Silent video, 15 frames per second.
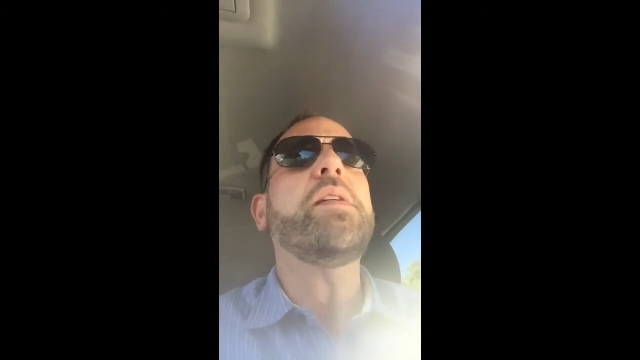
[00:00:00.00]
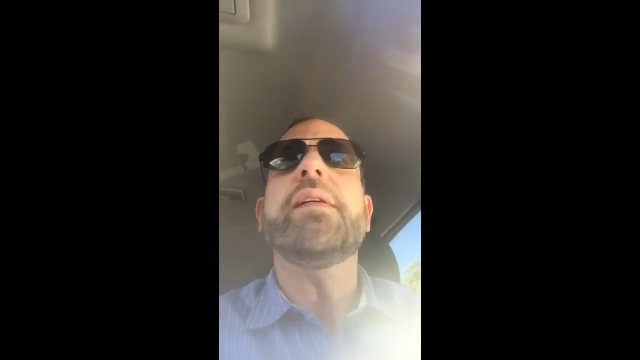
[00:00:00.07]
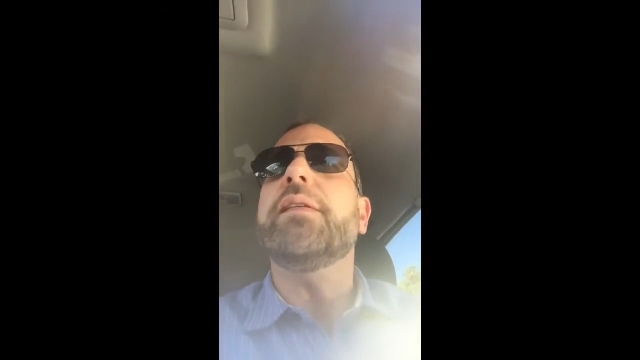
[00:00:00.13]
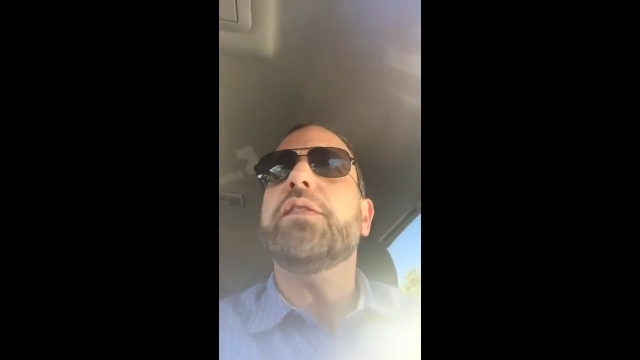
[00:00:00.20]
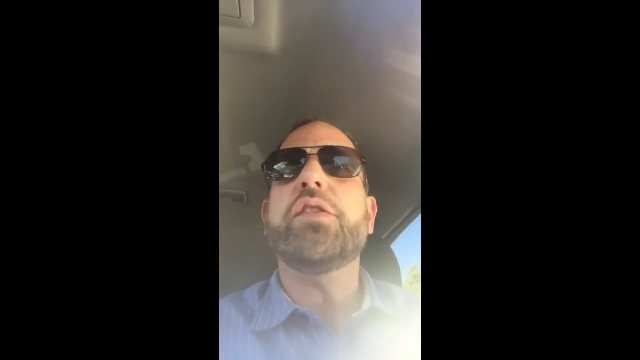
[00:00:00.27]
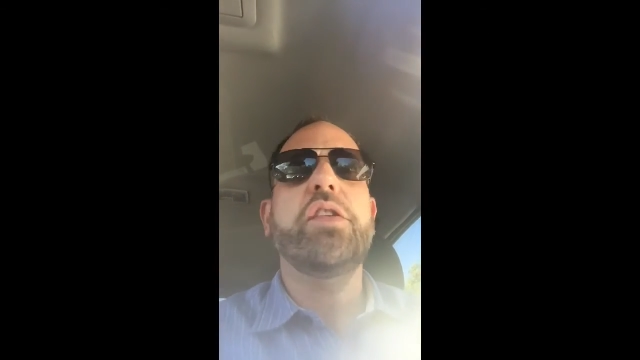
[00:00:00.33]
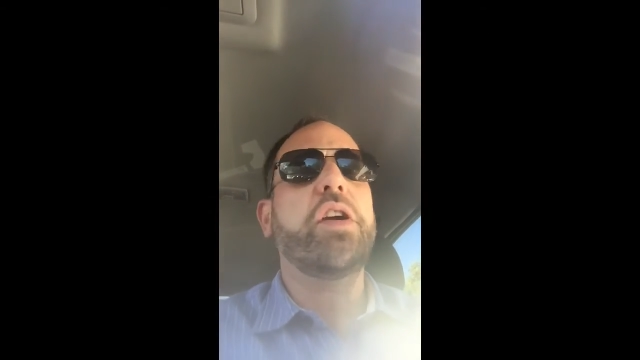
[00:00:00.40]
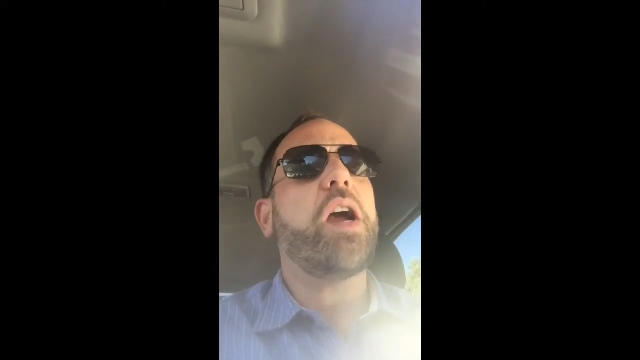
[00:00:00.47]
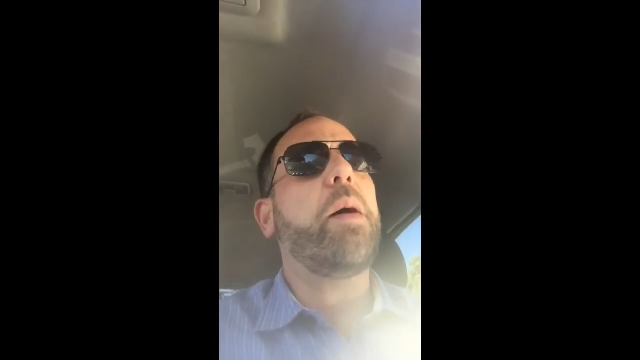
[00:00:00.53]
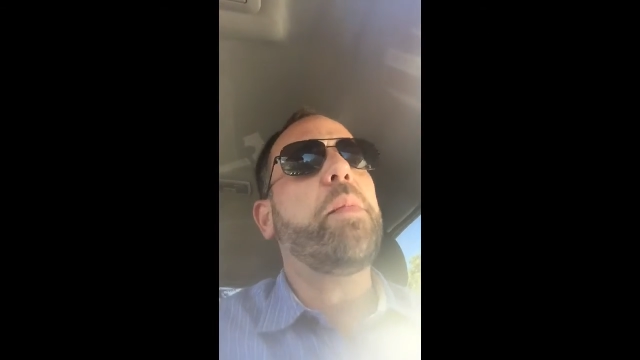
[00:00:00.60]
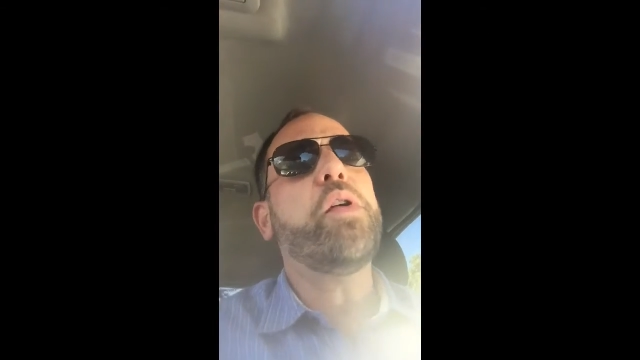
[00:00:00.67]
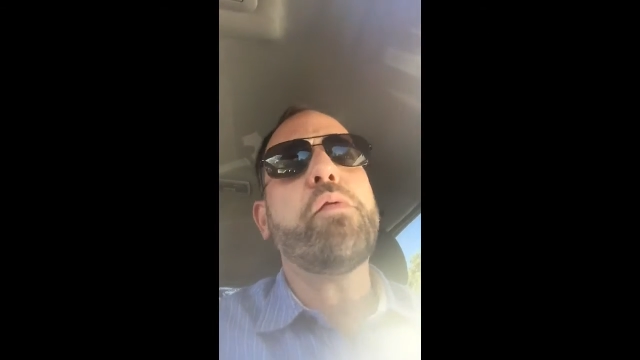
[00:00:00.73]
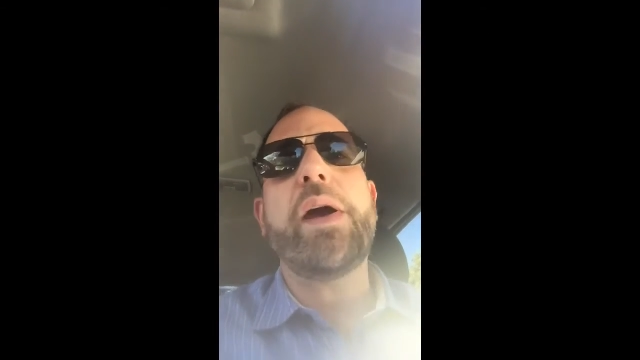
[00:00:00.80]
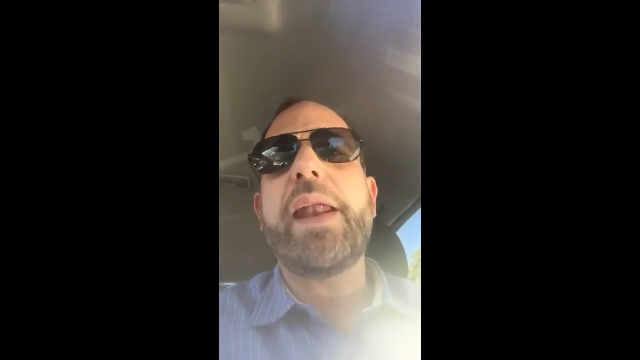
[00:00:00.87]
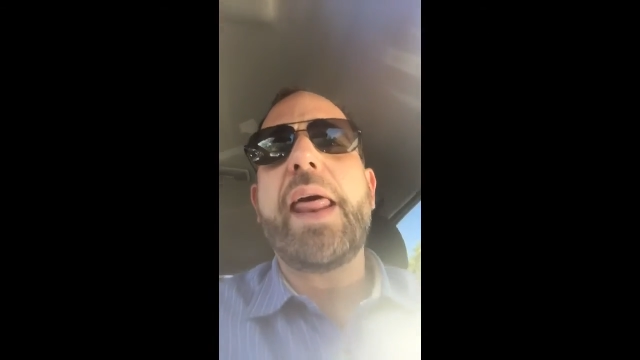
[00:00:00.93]
so they're
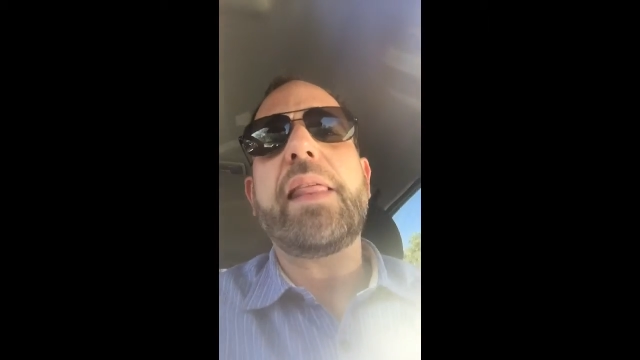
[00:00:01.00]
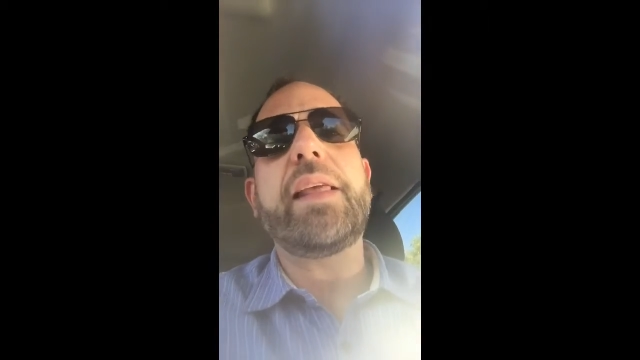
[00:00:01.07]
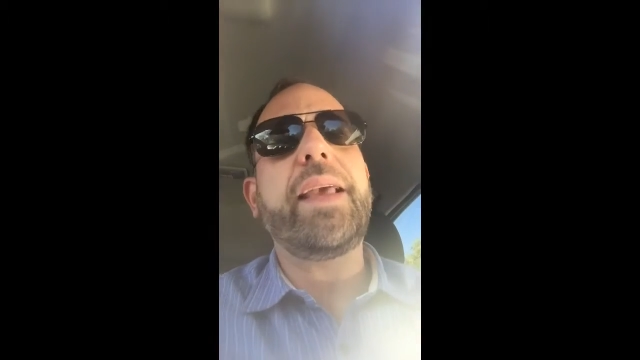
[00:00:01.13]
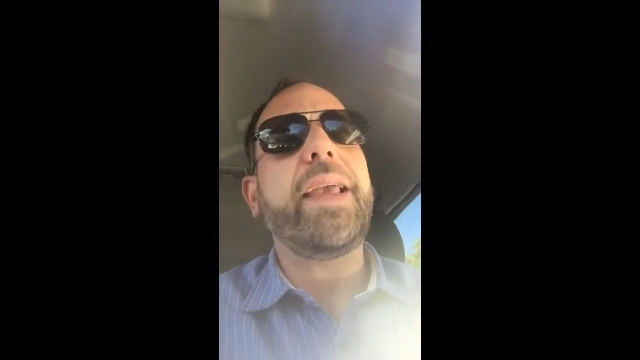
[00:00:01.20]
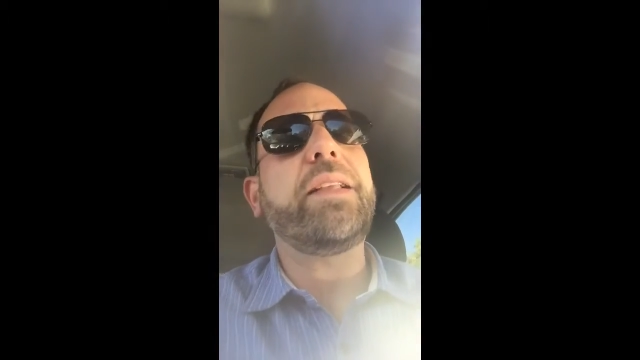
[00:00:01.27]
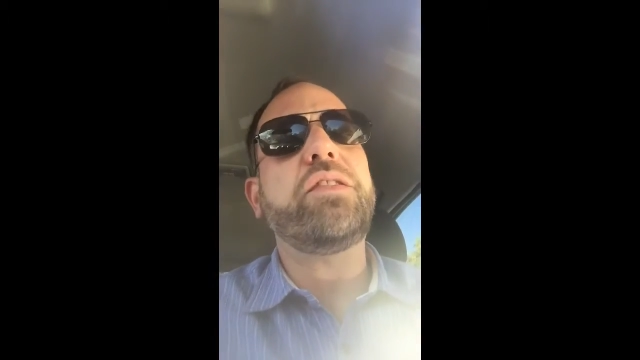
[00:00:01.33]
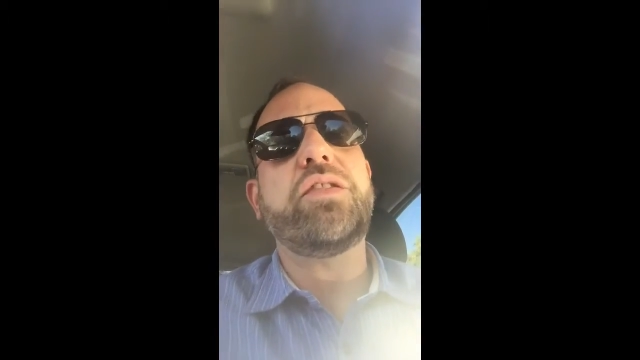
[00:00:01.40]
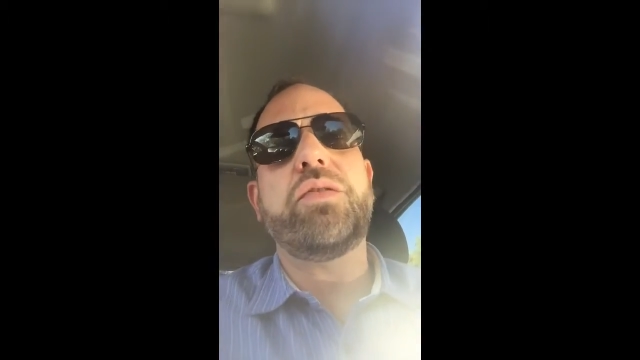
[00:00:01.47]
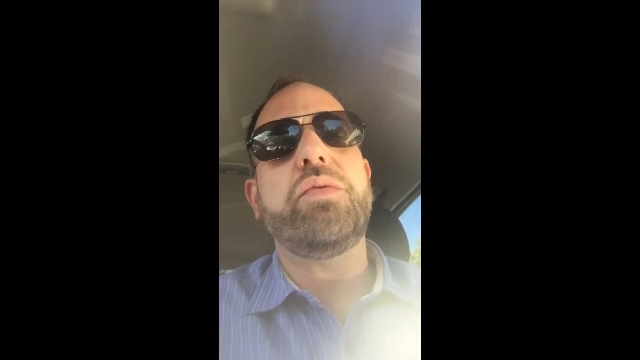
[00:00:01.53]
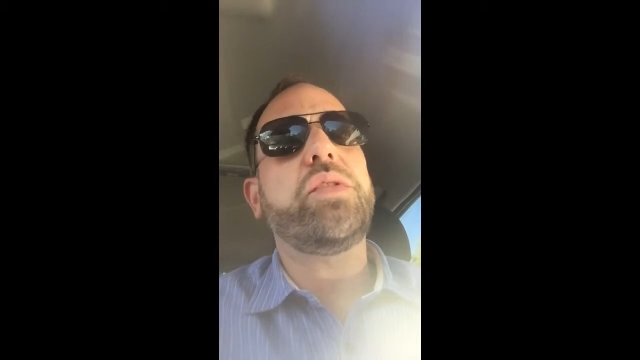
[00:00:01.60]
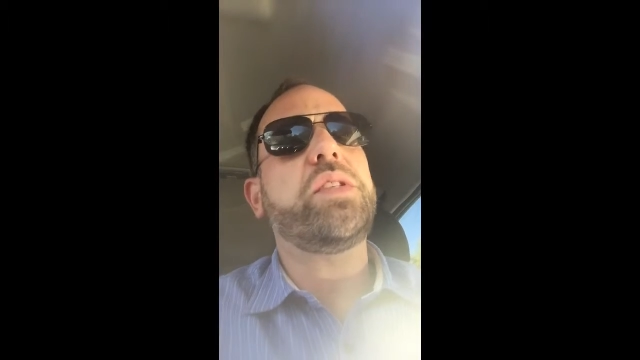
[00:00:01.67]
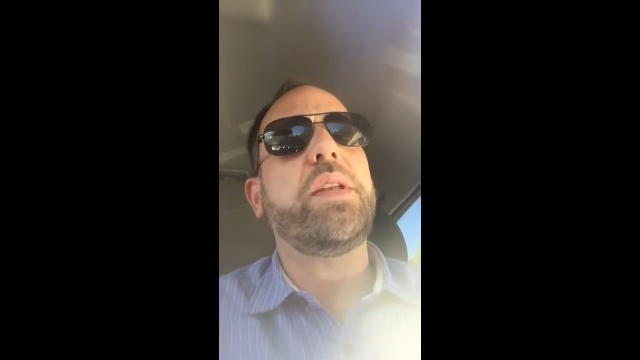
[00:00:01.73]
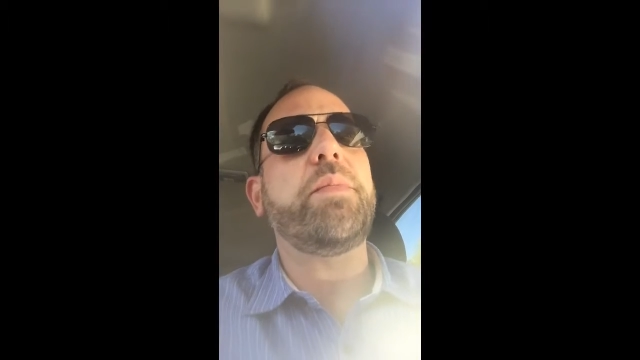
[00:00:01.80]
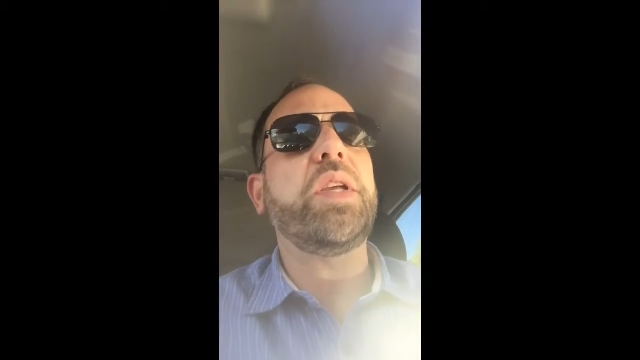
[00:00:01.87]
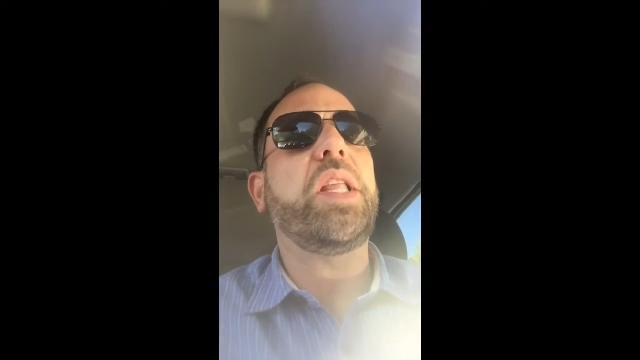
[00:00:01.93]
coming right out of the gates too
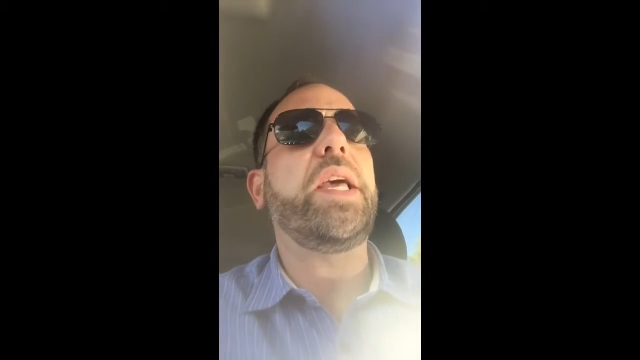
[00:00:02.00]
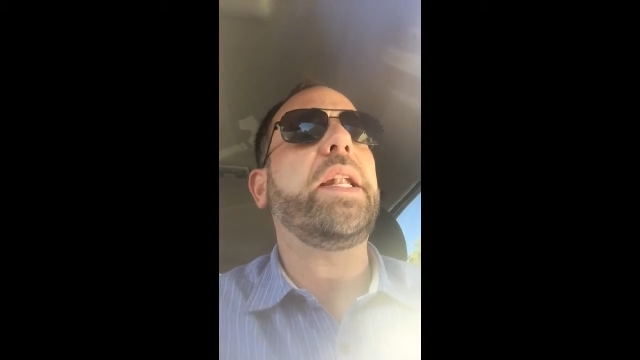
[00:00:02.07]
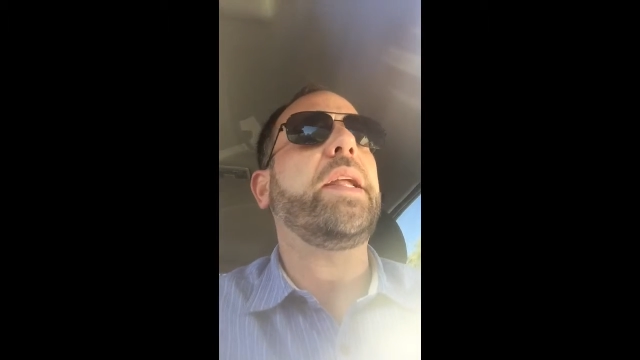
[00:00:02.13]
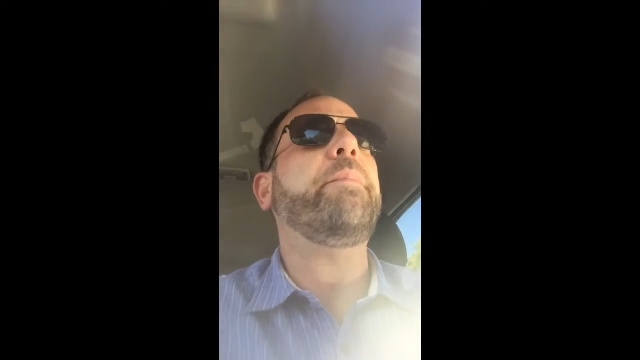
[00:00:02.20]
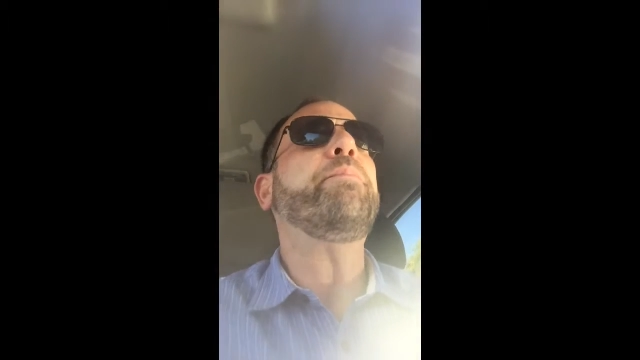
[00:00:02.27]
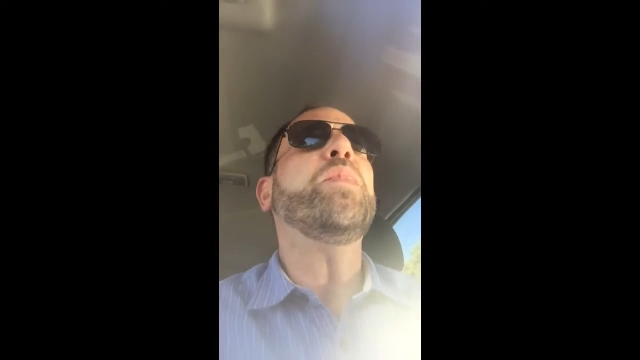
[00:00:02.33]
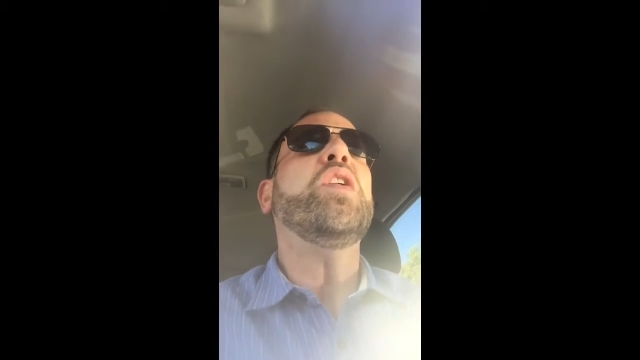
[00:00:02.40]
stimulated.